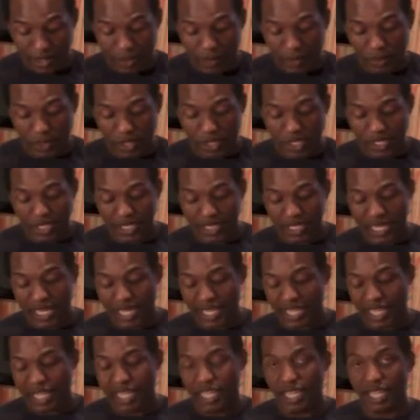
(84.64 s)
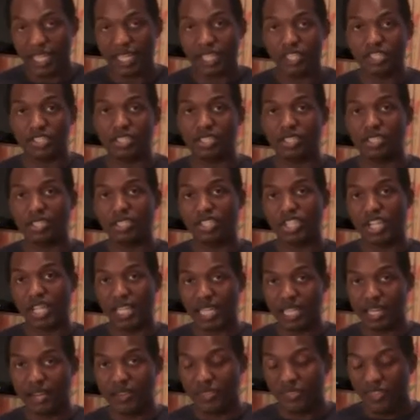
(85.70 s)
we're going to take each
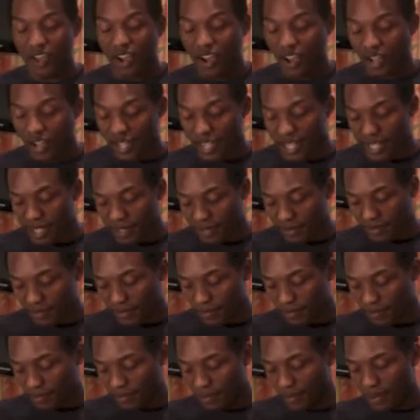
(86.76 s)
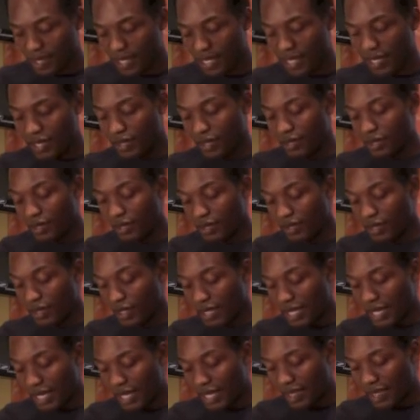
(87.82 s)
chicken thigh,
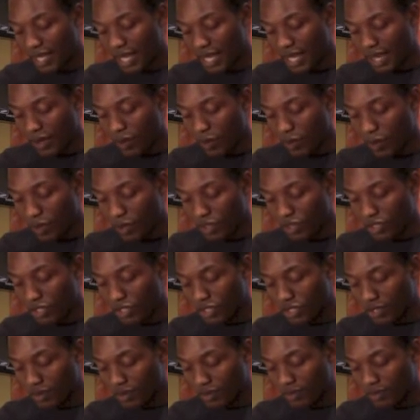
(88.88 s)
dunk it in the egg wash,